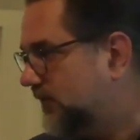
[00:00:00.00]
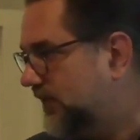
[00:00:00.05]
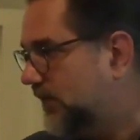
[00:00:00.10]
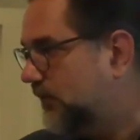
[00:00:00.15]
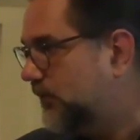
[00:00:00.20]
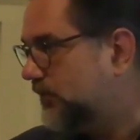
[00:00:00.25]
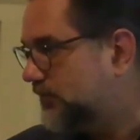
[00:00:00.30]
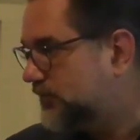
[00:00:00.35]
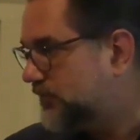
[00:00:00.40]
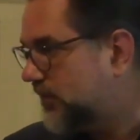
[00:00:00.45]

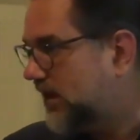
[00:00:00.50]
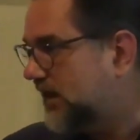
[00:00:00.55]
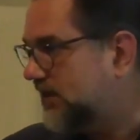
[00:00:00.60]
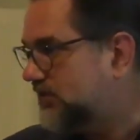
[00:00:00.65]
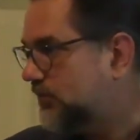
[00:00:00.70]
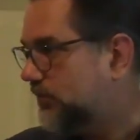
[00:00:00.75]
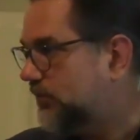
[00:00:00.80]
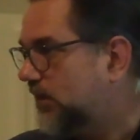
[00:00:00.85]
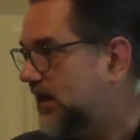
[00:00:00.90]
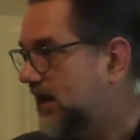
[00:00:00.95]
were trying
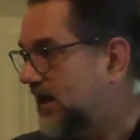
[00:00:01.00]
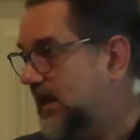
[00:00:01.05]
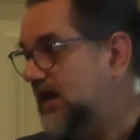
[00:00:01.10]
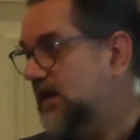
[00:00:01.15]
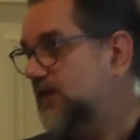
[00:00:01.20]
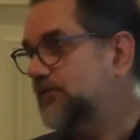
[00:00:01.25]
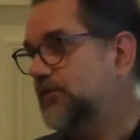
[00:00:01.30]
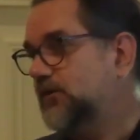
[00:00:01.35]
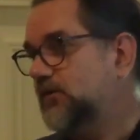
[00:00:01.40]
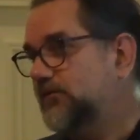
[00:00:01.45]
to run a
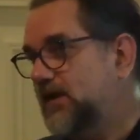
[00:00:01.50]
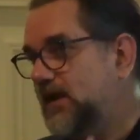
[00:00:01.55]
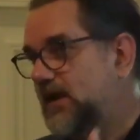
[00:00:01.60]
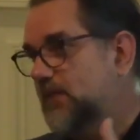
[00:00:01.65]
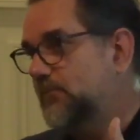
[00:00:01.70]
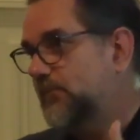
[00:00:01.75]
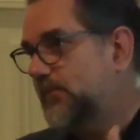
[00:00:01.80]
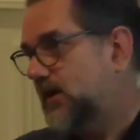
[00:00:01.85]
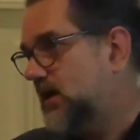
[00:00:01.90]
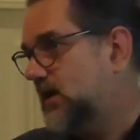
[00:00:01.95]
handful of
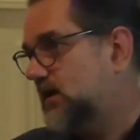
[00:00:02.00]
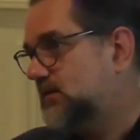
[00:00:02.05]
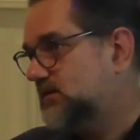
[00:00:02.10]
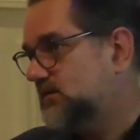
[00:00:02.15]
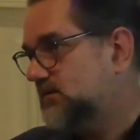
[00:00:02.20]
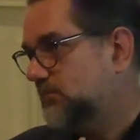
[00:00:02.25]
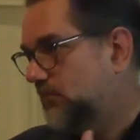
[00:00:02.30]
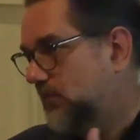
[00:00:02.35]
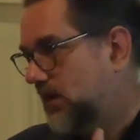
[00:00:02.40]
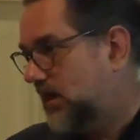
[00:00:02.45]
MPOX
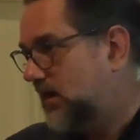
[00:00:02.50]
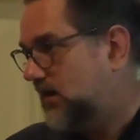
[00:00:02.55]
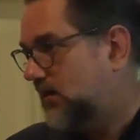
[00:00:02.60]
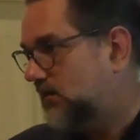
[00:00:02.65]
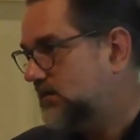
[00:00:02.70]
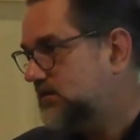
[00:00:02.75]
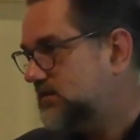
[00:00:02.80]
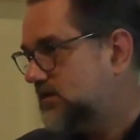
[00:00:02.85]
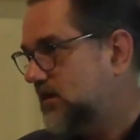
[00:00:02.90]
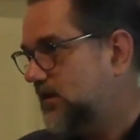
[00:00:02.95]

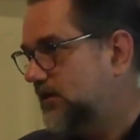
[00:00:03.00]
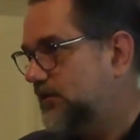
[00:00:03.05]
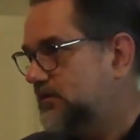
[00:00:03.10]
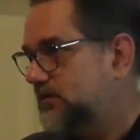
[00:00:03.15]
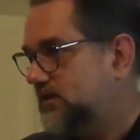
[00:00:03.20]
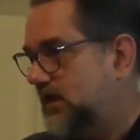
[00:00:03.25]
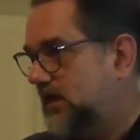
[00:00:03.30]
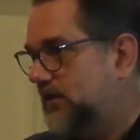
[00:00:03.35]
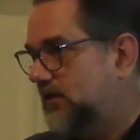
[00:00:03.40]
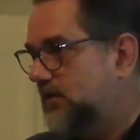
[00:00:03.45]
models to
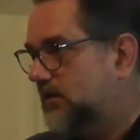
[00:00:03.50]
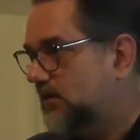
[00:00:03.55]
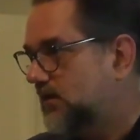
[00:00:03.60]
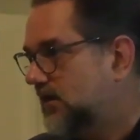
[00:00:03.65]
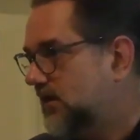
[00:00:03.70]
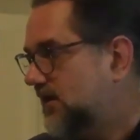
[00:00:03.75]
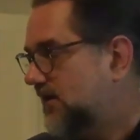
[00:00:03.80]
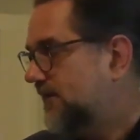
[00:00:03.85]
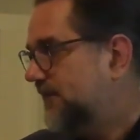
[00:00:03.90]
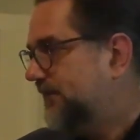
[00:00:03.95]
understand
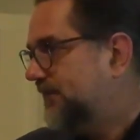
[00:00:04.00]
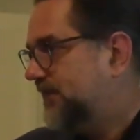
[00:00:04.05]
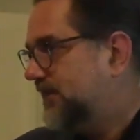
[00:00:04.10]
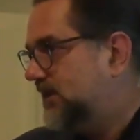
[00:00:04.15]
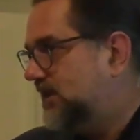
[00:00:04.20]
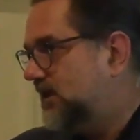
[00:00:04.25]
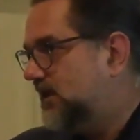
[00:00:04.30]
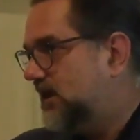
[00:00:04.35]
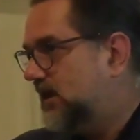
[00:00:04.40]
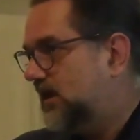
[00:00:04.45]

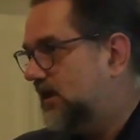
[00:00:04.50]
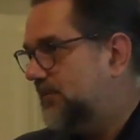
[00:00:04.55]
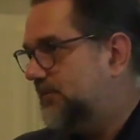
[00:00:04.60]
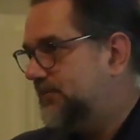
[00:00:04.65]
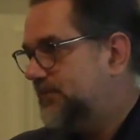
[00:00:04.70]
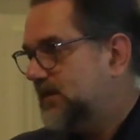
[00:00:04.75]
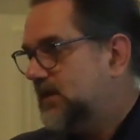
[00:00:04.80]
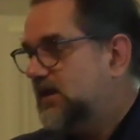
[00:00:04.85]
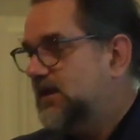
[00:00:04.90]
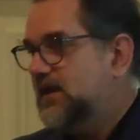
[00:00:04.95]
the
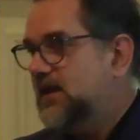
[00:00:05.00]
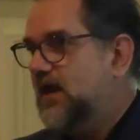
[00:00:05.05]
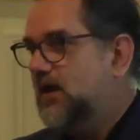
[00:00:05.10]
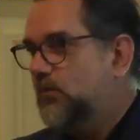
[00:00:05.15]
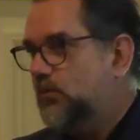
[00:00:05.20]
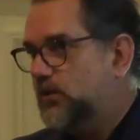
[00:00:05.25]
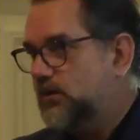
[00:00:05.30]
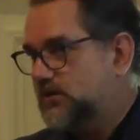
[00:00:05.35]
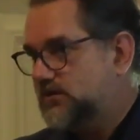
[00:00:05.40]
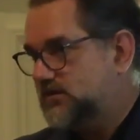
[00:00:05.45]

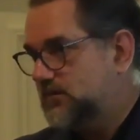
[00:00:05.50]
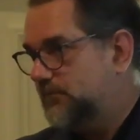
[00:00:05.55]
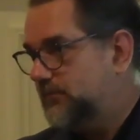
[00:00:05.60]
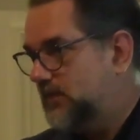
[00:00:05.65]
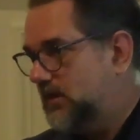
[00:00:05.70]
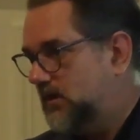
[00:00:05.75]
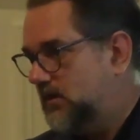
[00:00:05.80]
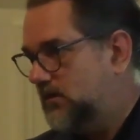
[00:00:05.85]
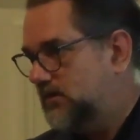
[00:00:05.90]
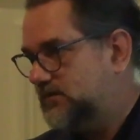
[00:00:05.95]
network, some
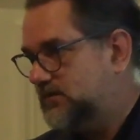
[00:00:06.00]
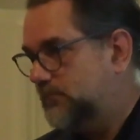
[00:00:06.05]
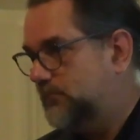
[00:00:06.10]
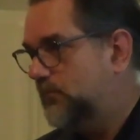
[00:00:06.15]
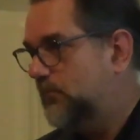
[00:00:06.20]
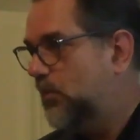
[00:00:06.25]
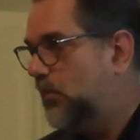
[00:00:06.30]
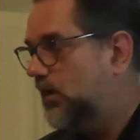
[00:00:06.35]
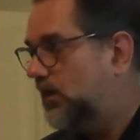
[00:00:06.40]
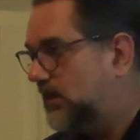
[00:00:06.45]

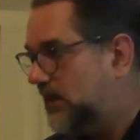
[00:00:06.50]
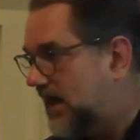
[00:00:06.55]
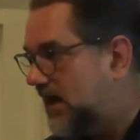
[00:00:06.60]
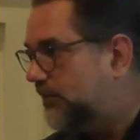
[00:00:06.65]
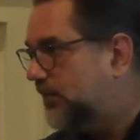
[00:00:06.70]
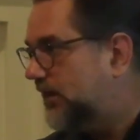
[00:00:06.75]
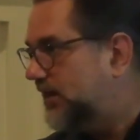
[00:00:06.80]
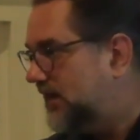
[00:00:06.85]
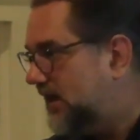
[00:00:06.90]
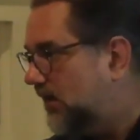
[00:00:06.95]
more
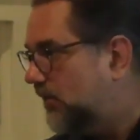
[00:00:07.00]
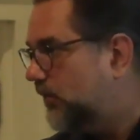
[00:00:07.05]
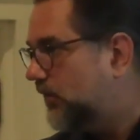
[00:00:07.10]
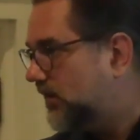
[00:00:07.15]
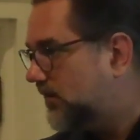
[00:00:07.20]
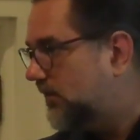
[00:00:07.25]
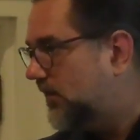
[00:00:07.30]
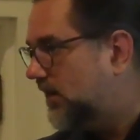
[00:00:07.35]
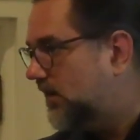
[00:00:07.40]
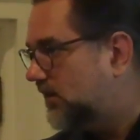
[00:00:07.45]
elaborate
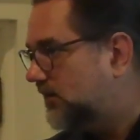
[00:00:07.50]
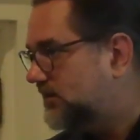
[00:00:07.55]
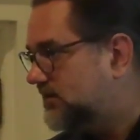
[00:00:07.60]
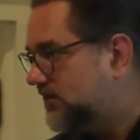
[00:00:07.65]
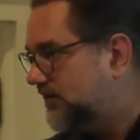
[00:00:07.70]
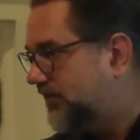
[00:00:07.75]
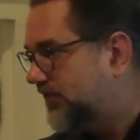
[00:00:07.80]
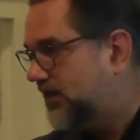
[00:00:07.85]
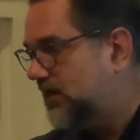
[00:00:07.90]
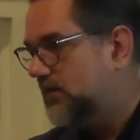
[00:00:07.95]
network models to
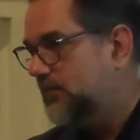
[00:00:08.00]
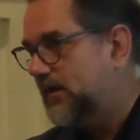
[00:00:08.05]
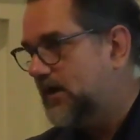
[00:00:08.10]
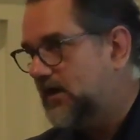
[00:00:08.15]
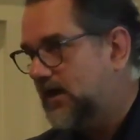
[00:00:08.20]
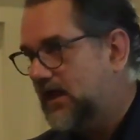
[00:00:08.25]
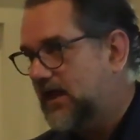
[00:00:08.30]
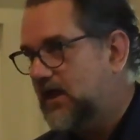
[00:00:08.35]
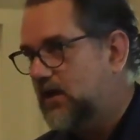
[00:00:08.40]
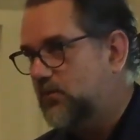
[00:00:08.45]
think about
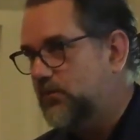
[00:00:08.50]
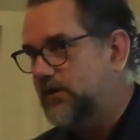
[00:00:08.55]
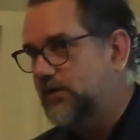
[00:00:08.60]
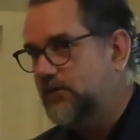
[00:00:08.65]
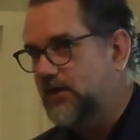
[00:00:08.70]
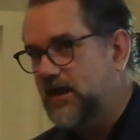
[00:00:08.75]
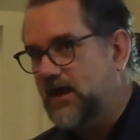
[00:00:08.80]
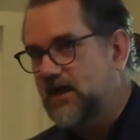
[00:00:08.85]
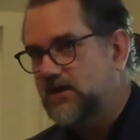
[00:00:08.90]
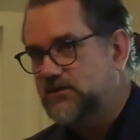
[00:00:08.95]
how we
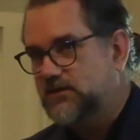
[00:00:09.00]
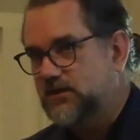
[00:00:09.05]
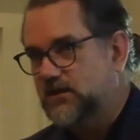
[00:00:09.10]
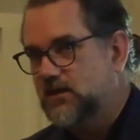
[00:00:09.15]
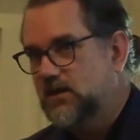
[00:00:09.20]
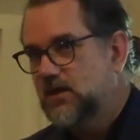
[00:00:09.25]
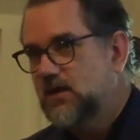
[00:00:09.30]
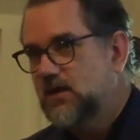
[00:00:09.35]
would actually